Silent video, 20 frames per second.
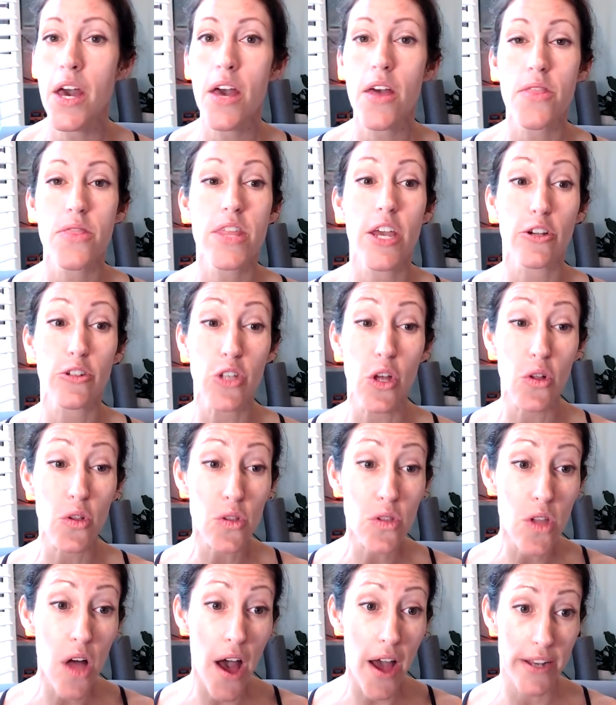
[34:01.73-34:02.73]
there's a
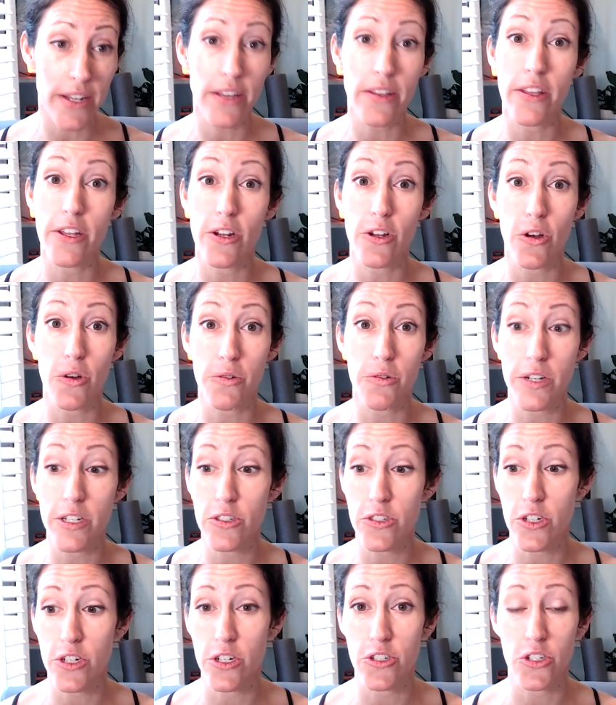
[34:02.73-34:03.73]
lot of clinical
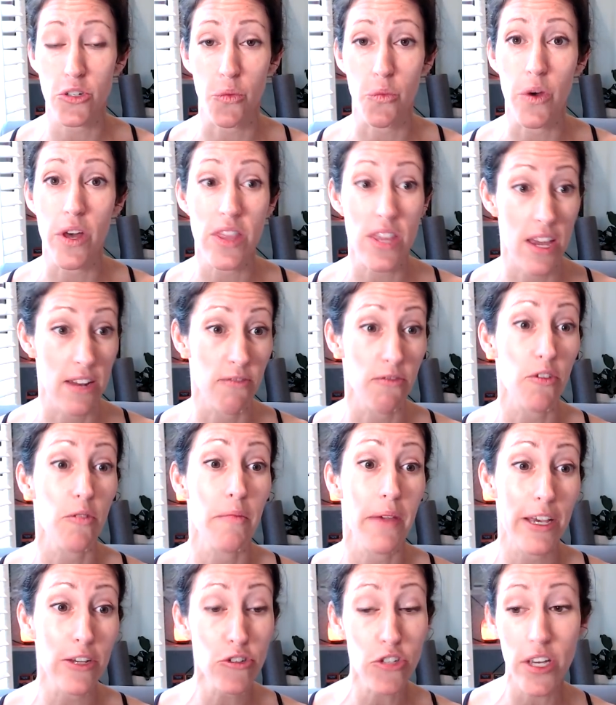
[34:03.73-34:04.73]
research with
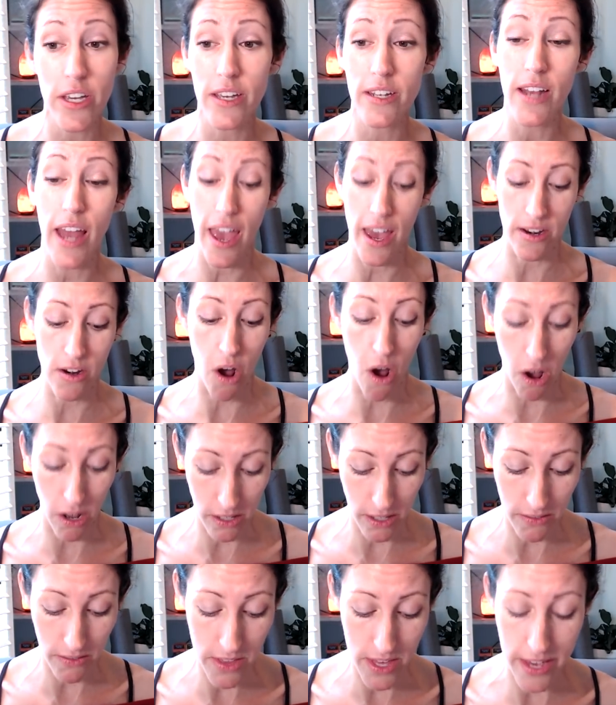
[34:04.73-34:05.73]
inflammation and all
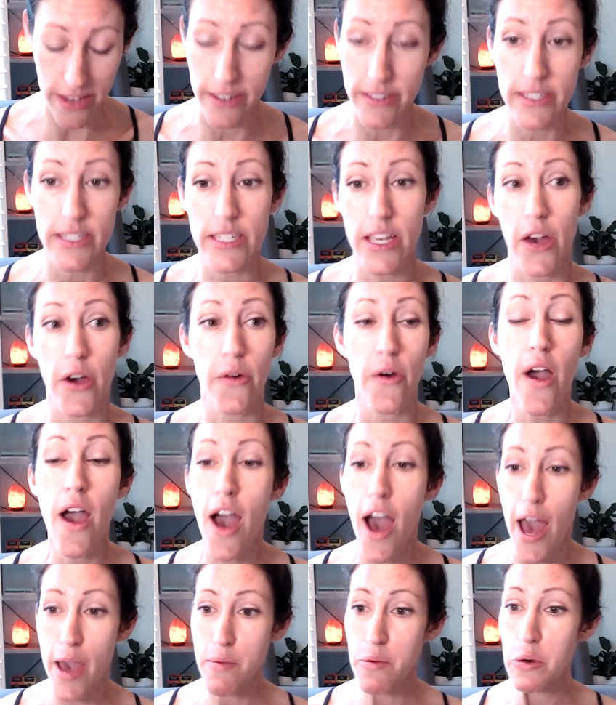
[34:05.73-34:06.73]
of these so
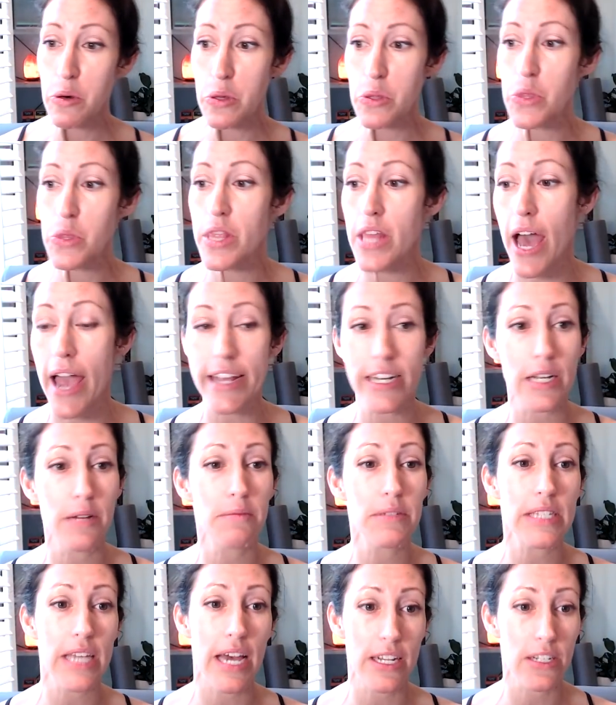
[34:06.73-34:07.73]
i will items
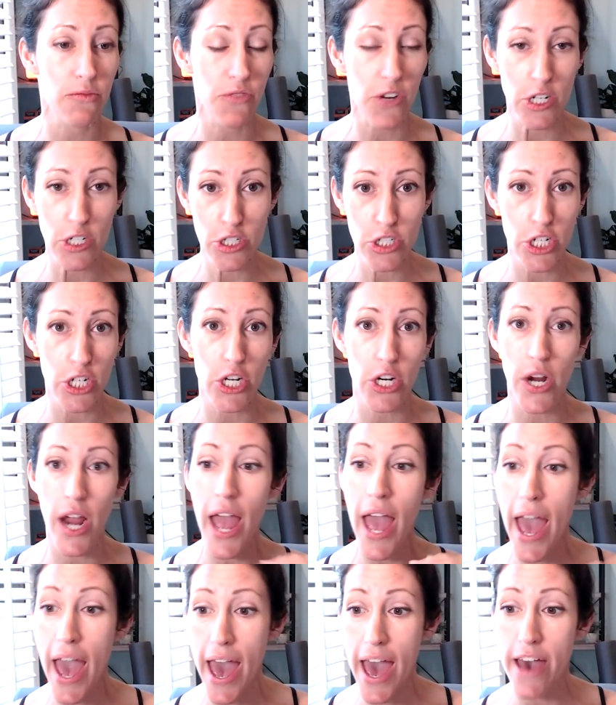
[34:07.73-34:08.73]
that for sure
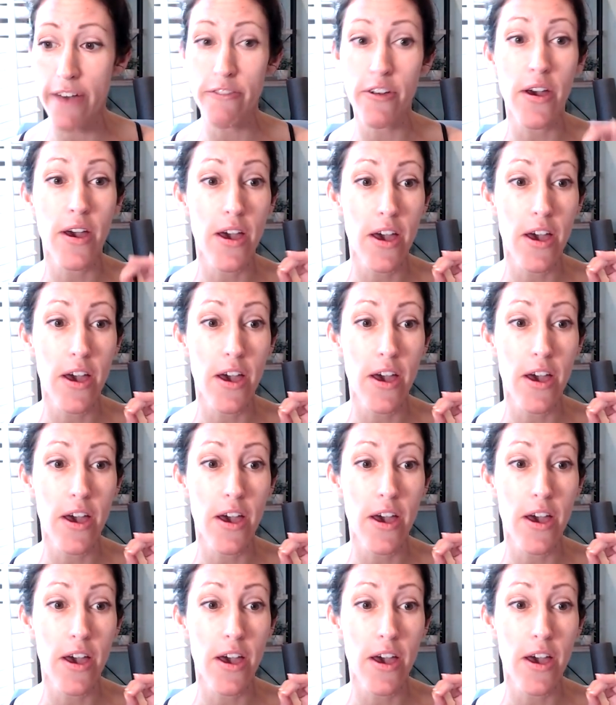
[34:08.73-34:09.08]
have